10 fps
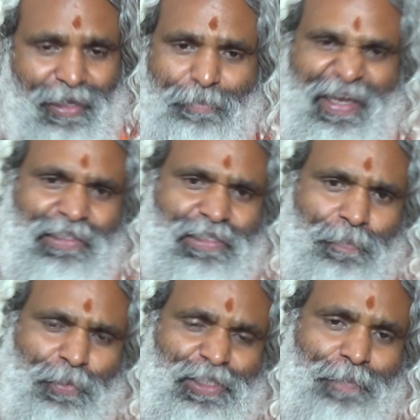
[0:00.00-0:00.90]
Because
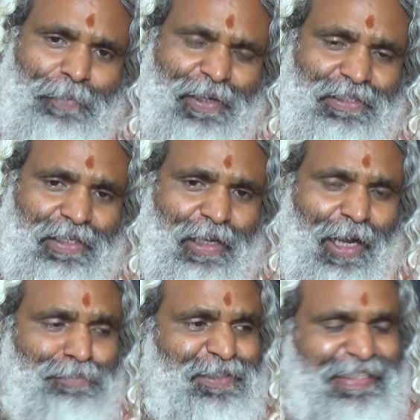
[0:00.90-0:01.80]
suppose the person
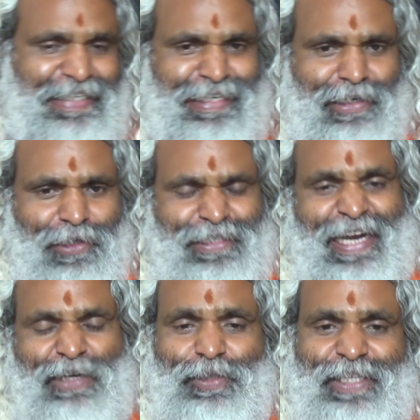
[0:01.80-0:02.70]
comes in
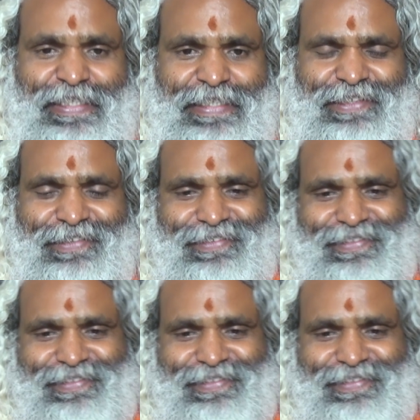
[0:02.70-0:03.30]
contact with the teacher,